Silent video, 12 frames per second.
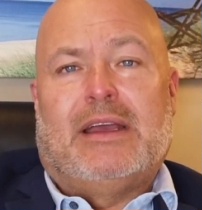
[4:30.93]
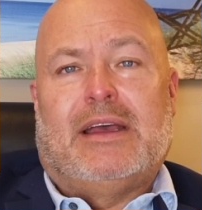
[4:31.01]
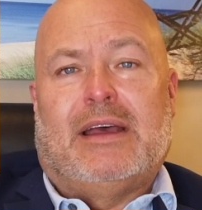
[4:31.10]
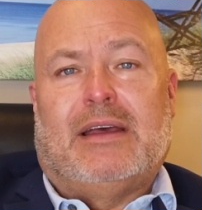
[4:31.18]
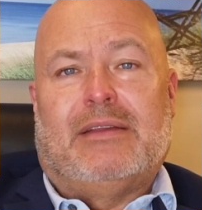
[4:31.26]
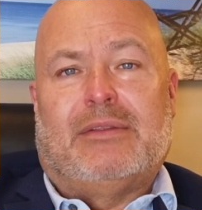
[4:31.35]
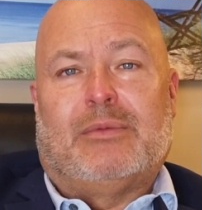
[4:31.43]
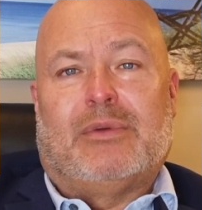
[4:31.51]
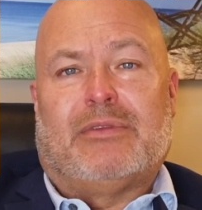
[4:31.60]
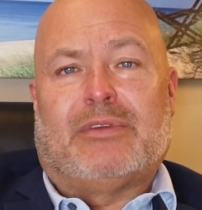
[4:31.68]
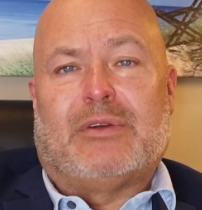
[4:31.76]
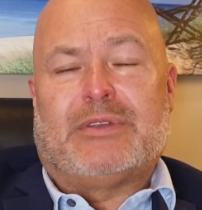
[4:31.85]
The
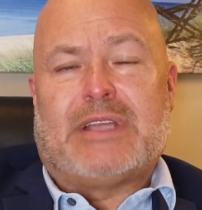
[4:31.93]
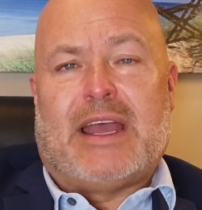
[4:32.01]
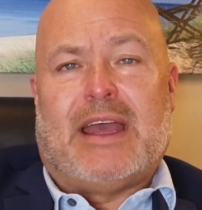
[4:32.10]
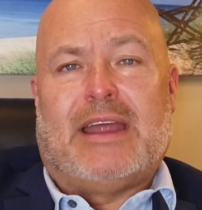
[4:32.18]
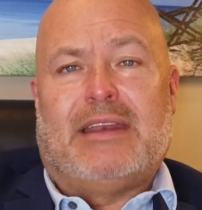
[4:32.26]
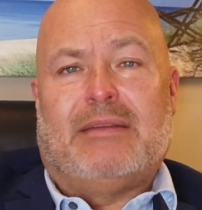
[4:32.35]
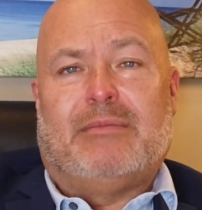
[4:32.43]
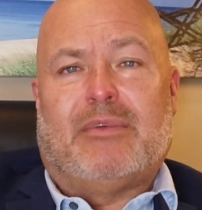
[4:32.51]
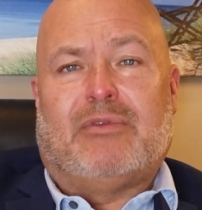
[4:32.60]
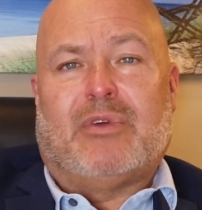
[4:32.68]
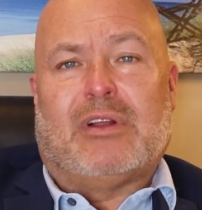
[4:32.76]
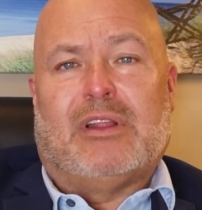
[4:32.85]
roof goes on
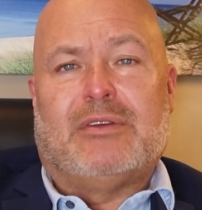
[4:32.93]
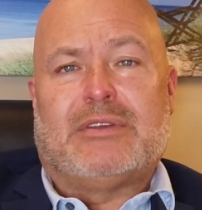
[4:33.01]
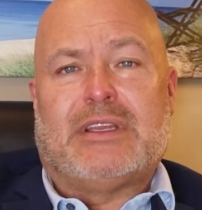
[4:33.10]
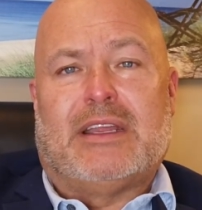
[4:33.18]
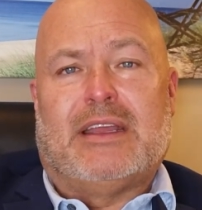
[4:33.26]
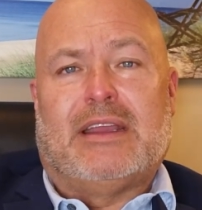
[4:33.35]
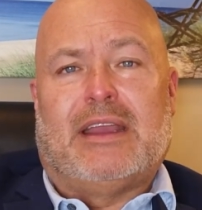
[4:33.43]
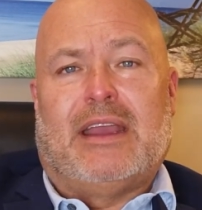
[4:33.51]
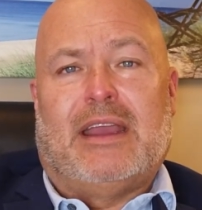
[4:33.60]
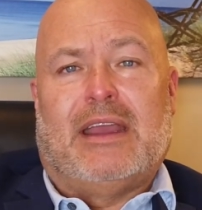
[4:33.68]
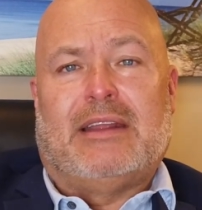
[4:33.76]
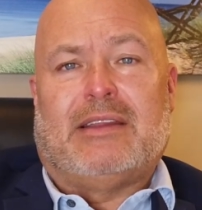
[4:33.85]
before closing,
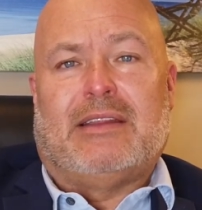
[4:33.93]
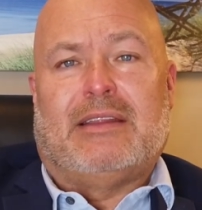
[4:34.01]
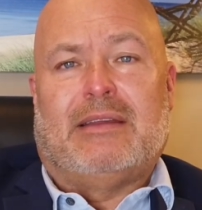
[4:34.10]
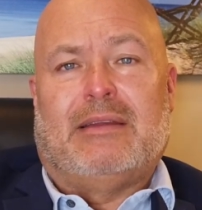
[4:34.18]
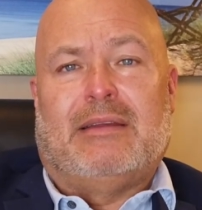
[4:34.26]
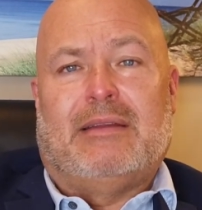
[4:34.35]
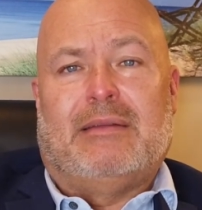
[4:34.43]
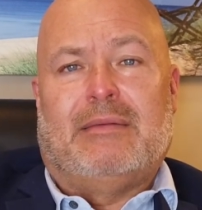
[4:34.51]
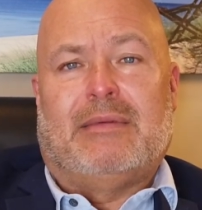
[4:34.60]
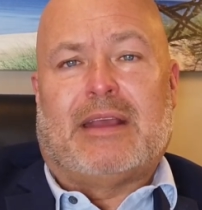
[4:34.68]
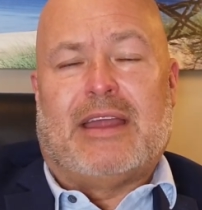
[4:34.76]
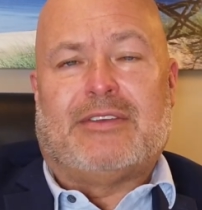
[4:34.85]
and
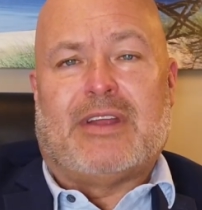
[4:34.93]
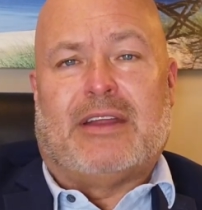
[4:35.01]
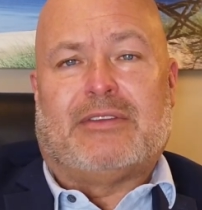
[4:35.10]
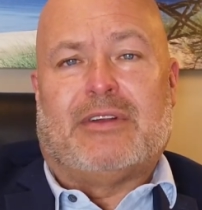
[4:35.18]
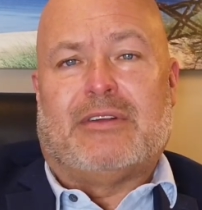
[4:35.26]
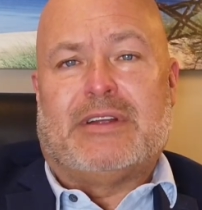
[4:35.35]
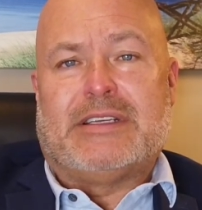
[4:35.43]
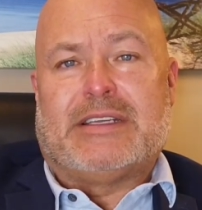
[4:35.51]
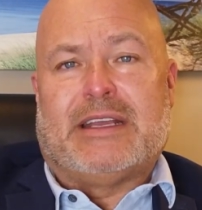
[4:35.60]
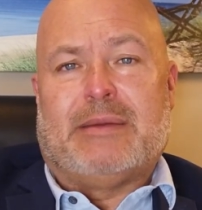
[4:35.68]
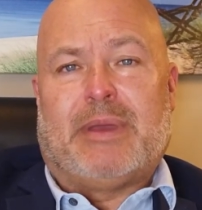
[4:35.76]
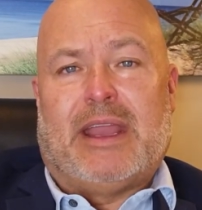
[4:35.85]
the contractor agrees
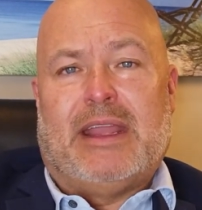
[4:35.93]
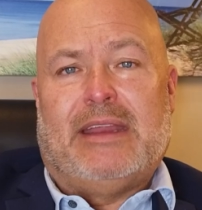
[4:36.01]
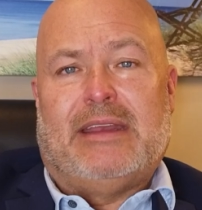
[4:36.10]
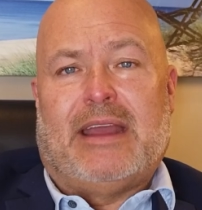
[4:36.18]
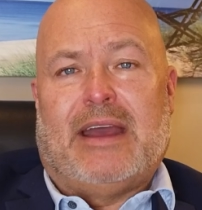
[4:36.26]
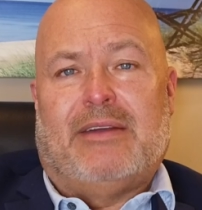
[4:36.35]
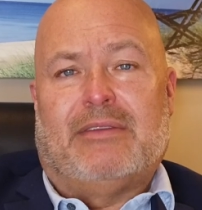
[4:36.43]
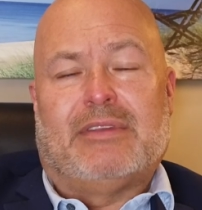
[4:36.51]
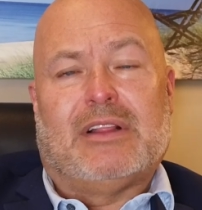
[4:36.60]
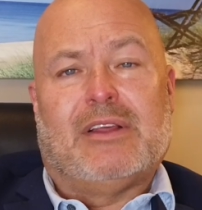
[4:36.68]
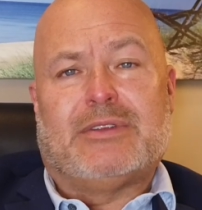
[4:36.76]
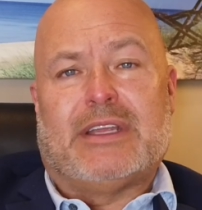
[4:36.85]
to get paid out of
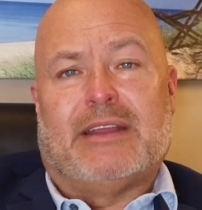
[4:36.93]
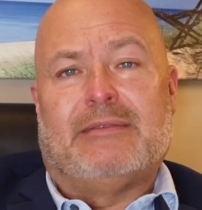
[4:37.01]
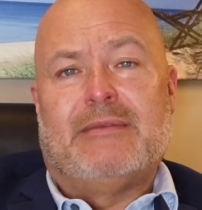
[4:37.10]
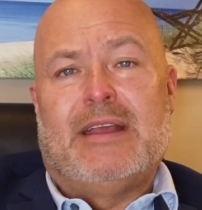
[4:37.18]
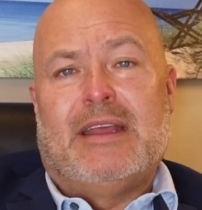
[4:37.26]
the closing.